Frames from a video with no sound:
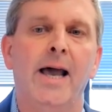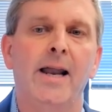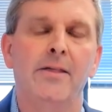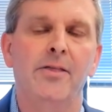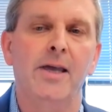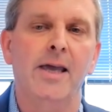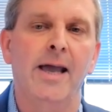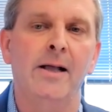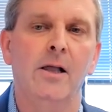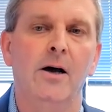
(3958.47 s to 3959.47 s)
And I think
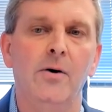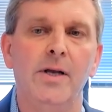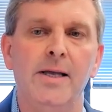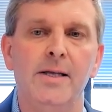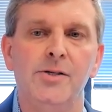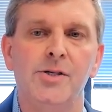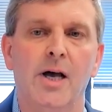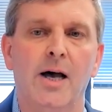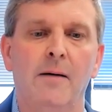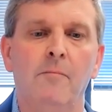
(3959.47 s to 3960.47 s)
Anglo is
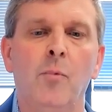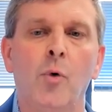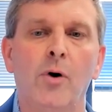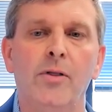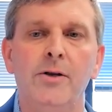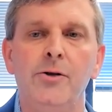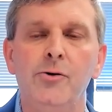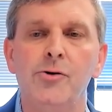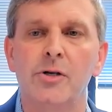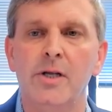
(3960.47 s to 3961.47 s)
more than
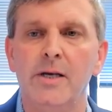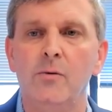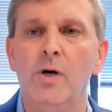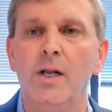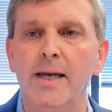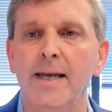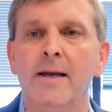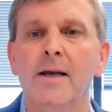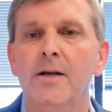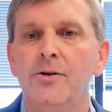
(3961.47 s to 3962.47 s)
usually willing